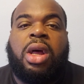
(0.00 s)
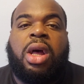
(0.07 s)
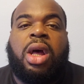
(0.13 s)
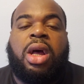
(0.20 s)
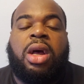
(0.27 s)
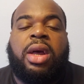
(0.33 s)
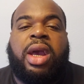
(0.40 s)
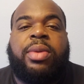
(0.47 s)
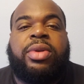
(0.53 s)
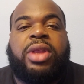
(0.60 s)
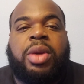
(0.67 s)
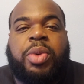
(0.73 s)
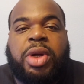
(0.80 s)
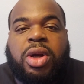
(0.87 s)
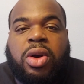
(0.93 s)

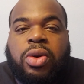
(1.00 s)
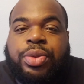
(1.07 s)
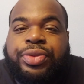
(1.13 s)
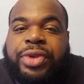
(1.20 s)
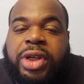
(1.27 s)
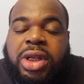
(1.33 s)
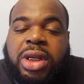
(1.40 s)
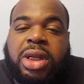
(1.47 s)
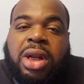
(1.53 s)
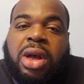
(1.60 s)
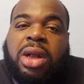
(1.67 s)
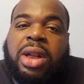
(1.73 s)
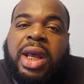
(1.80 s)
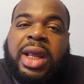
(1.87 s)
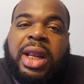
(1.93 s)
Everything with COVID and
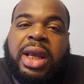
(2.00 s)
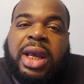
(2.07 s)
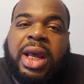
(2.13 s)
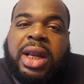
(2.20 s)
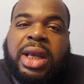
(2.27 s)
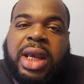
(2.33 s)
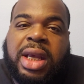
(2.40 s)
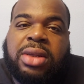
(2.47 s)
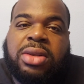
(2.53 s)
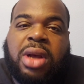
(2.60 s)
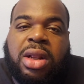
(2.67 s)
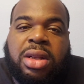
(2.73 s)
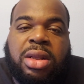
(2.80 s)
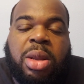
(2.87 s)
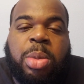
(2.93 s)
all that, they kind of cancel
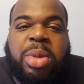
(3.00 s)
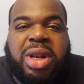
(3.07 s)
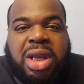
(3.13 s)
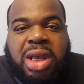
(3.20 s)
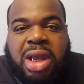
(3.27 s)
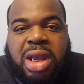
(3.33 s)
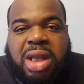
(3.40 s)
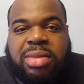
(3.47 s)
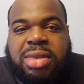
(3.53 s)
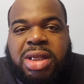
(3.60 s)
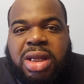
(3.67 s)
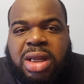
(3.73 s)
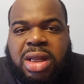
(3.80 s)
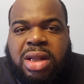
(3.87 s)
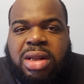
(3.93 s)
all the little mini camps
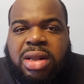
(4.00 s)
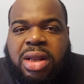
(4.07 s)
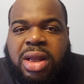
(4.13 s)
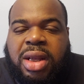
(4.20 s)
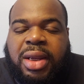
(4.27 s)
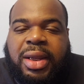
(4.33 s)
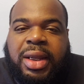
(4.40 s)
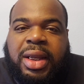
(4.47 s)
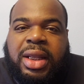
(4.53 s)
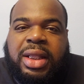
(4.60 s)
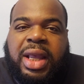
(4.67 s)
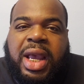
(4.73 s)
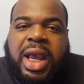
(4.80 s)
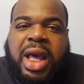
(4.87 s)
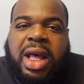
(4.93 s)
and
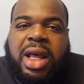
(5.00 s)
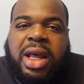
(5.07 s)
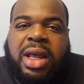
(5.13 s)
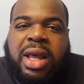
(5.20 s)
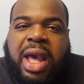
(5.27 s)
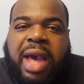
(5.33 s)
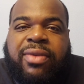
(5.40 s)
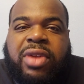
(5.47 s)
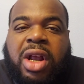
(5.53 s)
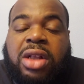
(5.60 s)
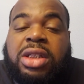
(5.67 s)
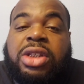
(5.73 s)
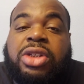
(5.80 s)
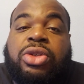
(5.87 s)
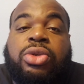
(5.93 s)
they having
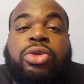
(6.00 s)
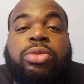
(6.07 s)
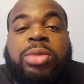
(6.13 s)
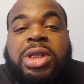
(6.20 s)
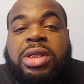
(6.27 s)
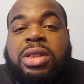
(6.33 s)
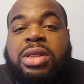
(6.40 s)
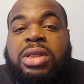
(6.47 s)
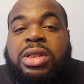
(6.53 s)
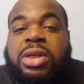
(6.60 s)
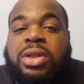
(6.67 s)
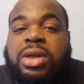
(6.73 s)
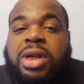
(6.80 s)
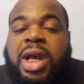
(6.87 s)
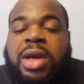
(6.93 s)
all these Zoom meetings, so
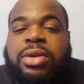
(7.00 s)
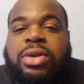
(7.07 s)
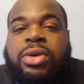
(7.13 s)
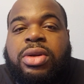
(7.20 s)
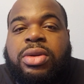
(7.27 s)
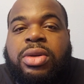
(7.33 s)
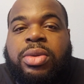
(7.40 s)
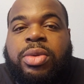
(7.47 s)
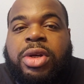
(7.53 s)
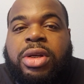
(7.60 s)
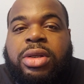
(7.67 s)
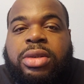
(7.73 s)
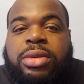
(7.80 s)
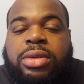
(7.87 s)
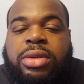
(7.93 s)
they're not doing
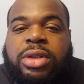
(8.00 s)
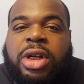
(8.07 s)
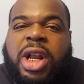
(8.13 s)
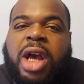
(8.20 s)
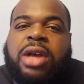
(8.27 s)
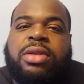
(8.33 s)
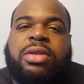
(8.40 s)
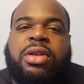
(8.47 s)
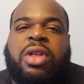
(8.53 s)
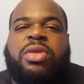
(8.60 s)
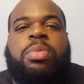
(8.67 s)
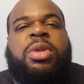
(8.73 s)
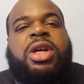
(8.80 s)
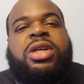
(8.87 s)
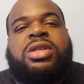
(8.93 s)
the
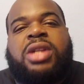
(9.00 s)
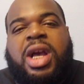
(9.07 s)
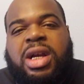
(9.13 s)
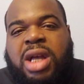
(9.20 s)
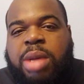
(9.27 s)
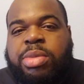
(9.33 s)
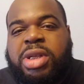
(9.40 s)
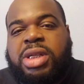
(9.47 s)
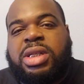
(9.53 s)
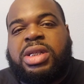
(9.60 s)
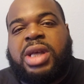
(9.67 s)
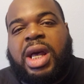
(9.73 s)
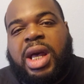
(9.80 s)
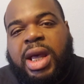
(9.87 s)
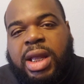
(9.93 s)
players are not coming
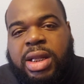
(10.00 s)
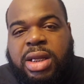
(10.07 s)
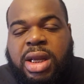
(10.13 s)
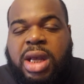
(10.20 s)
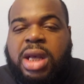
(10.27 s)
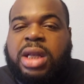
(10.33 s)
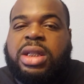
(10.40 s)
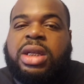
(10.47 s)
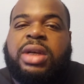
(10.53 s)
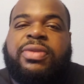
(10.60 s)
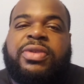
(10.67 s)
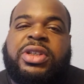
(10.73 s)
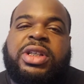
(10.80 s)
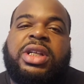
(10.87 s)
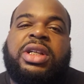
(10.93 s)
inside the
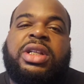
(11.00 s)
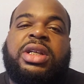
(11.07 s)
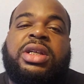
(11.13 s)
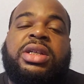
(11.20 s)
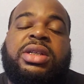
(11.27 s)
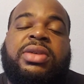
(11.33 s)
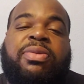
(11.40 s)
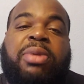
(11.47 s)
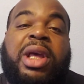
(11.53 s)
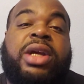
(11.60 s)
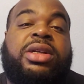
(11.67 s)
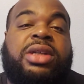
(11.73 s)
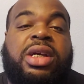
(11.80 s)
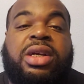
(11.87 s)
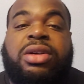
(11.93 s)
facilities,
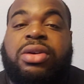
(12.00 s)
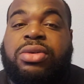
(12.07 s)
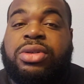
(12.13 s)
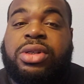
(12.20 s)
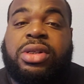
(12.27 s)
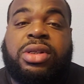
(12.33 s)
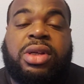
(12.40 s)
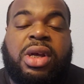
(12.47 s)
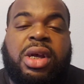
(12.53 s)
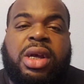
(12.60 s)
players and coaches.